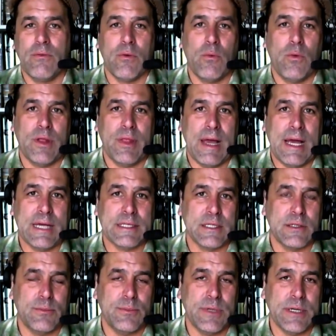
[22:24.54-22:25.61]
for one
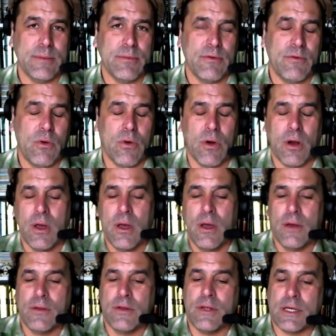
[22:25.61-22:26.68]
last little bit before
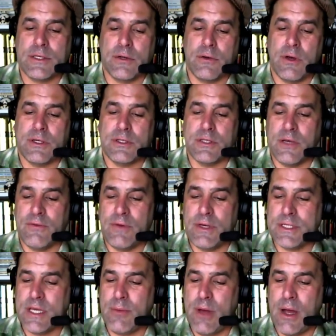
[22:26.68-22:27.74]
the next generation
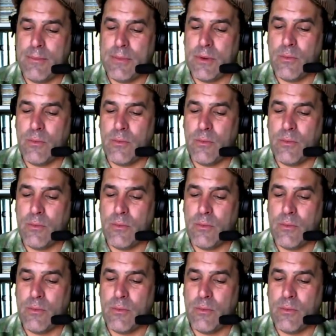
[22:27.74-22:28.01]
TVs come out.